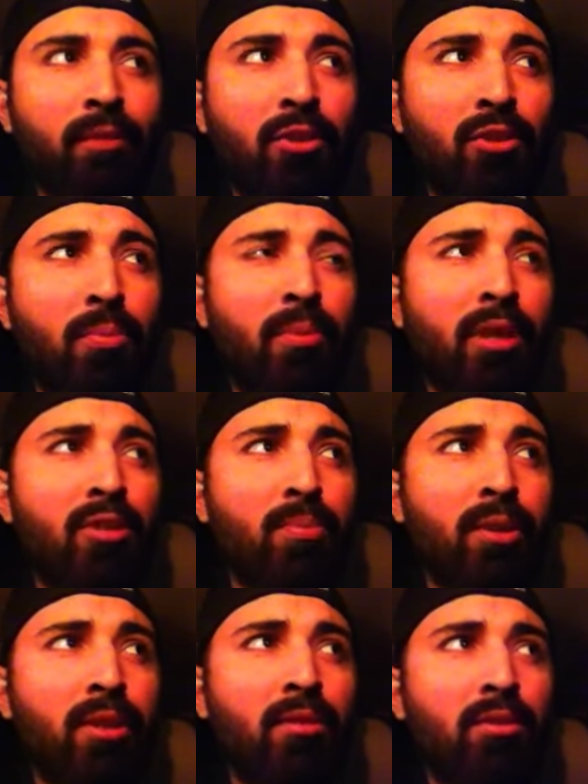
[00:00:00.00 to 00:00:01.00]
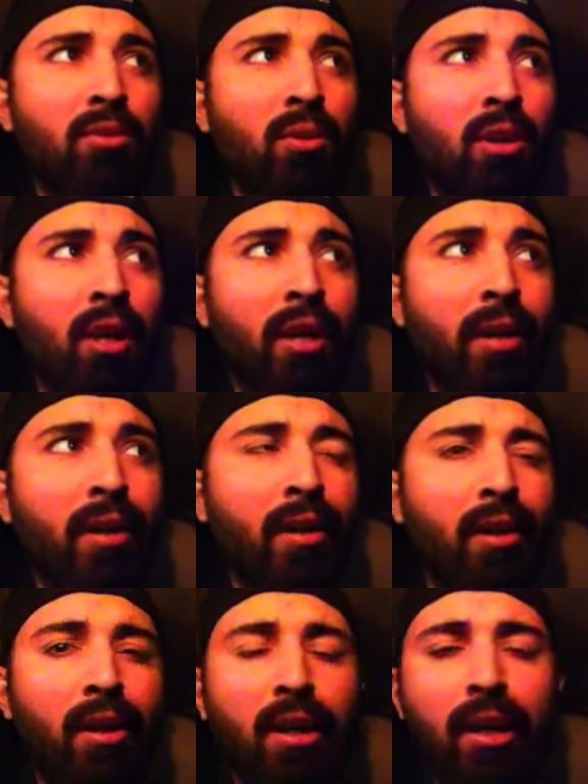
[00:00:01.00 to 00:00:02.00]
She's a bitch, but still hot.
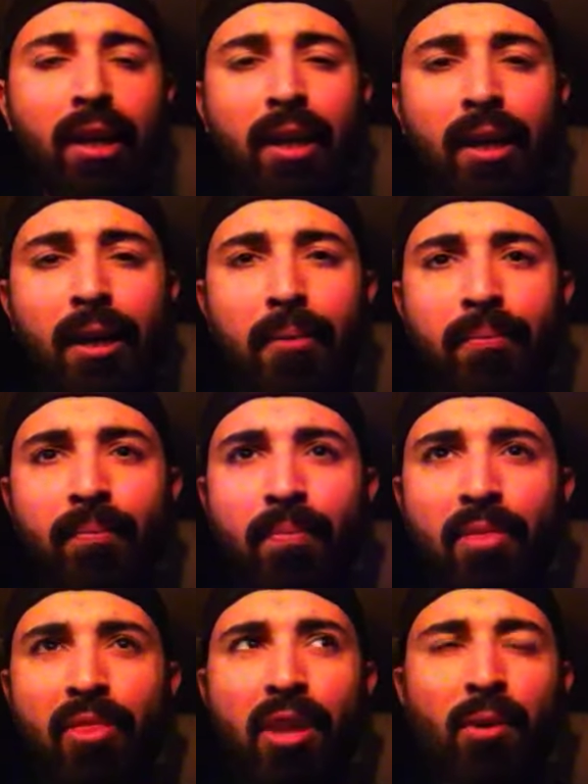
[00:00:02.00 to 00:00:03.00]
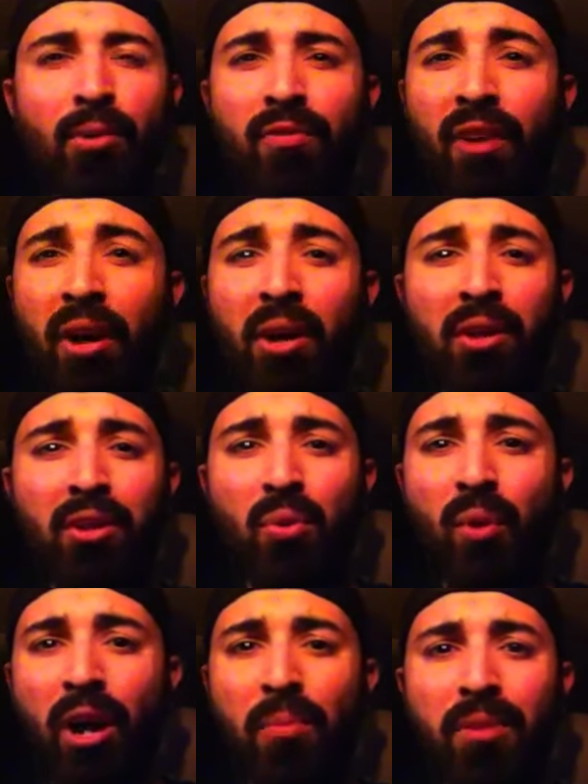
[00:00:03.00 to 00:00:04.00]
It was very
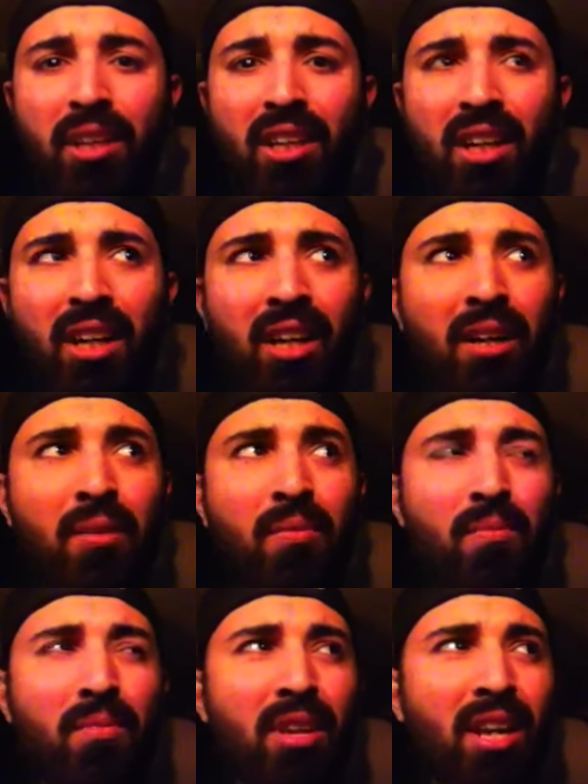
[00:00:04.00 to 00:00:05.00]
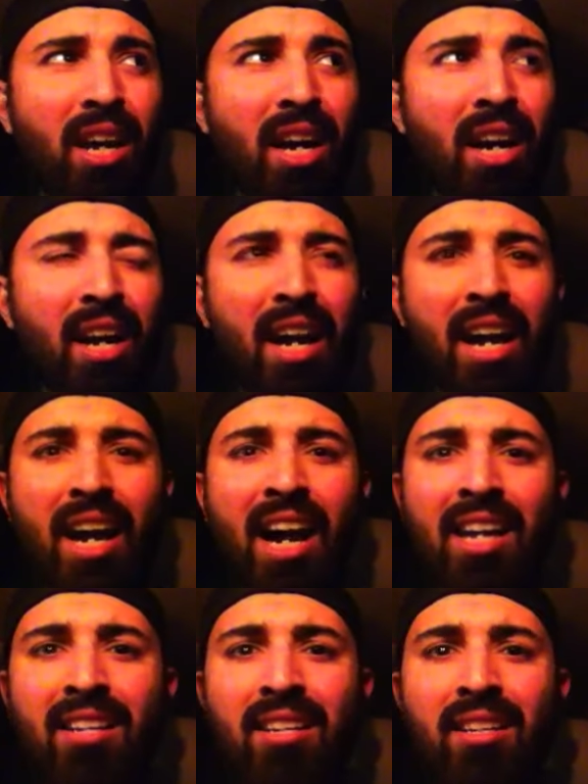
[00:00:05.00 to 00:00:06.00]
underwhelming.
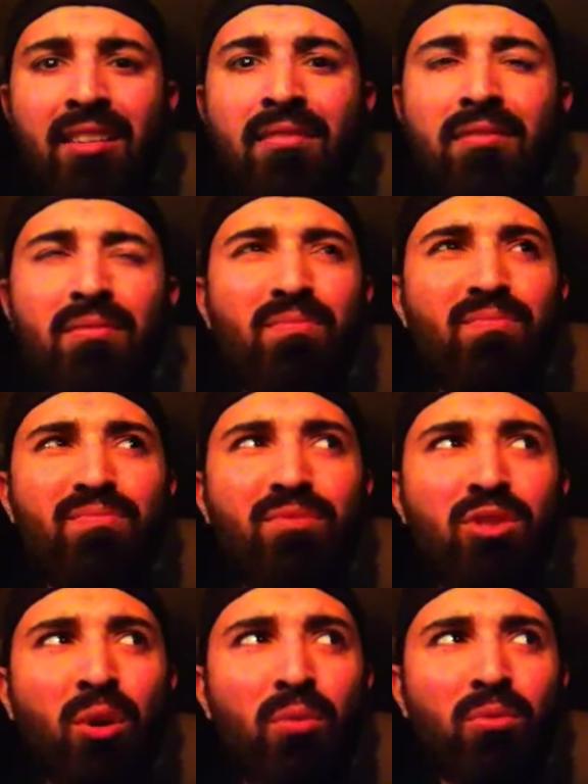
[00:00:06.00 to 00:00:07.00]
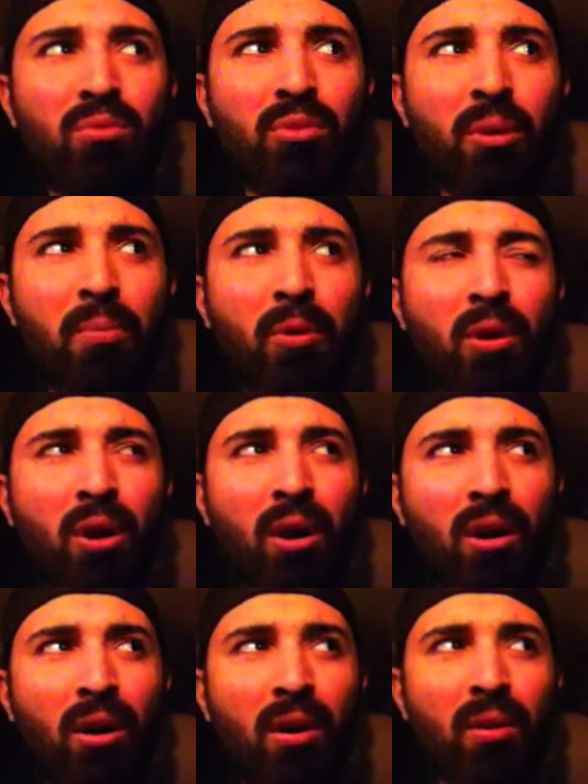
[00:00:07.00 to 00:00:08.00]
I don't
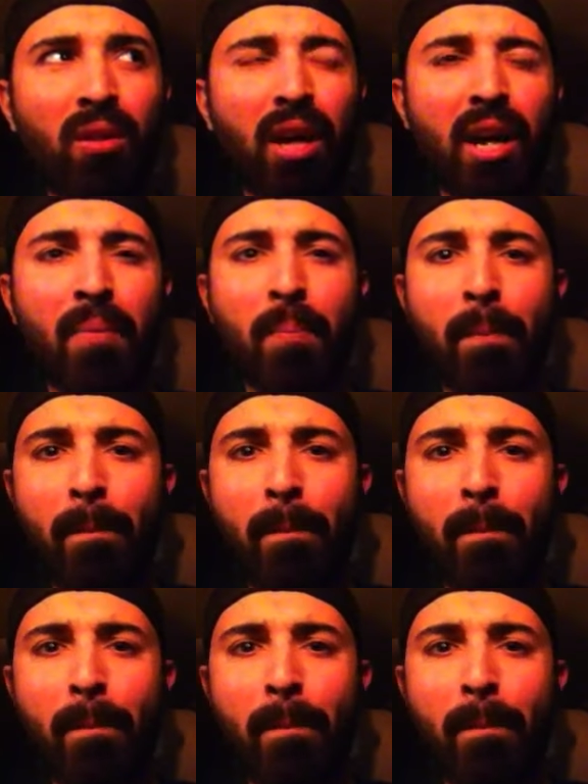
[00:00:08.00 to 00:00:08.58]
recall a